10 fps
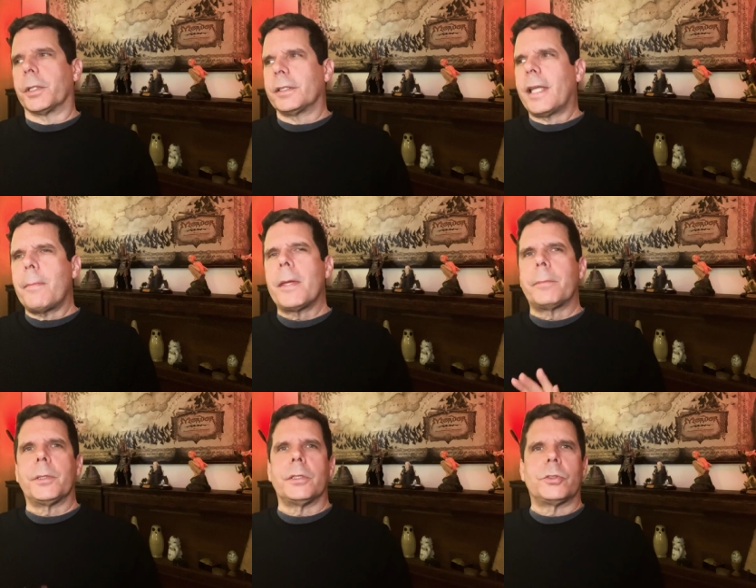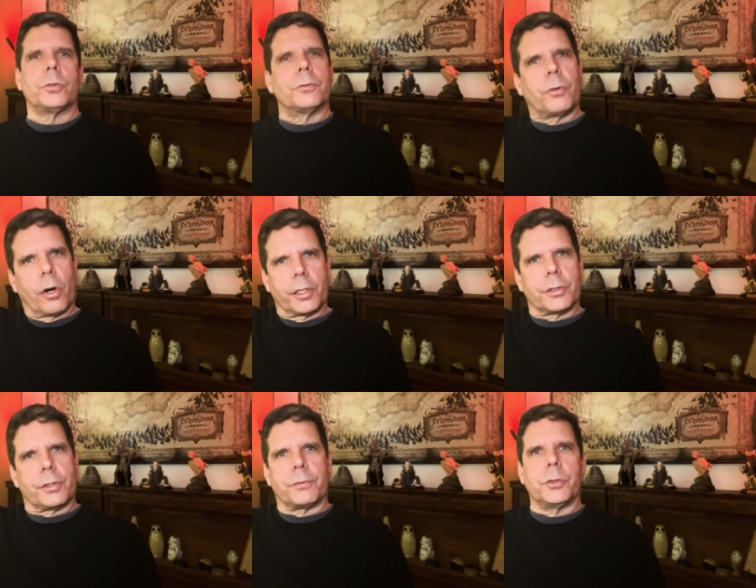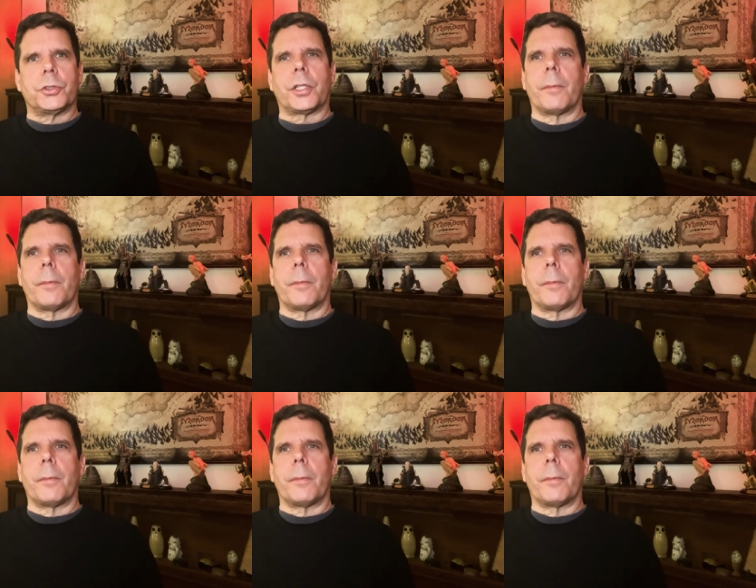but that may be too far into the future.